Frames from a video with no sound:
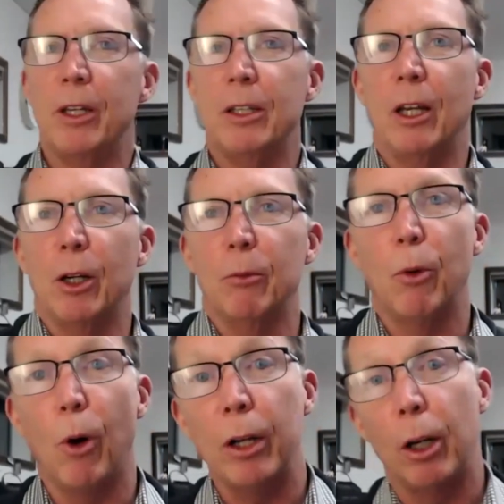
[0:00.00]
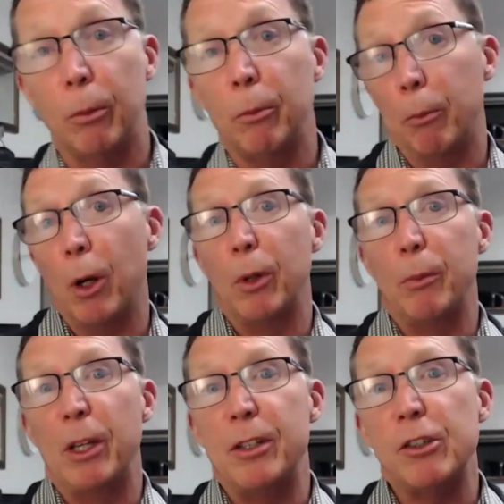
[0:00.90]
and I'll probably be
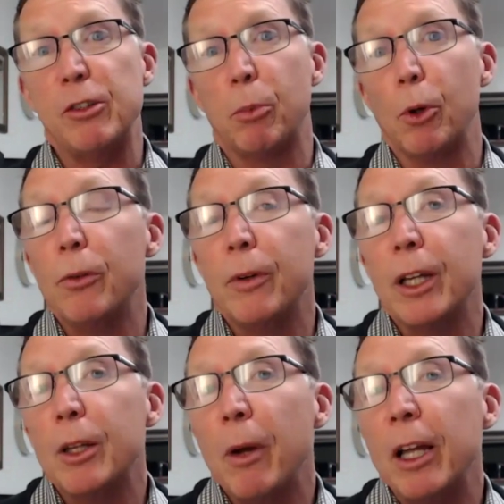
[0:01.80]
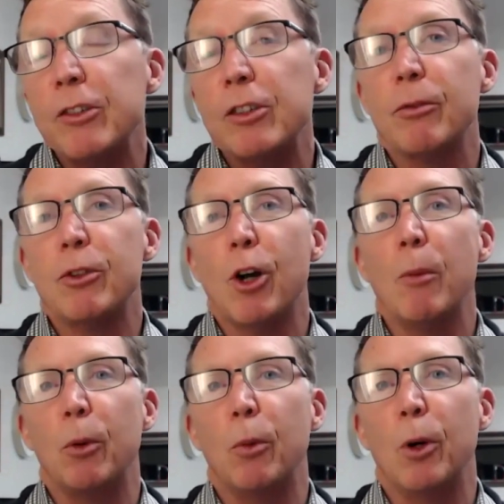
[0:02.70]
disproven in the passage of time,
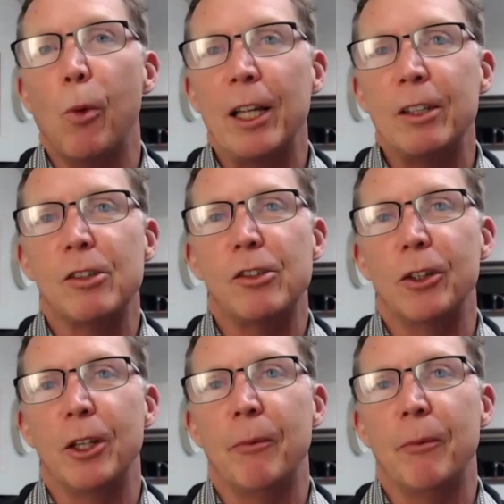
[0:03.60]
but we'll wait and see.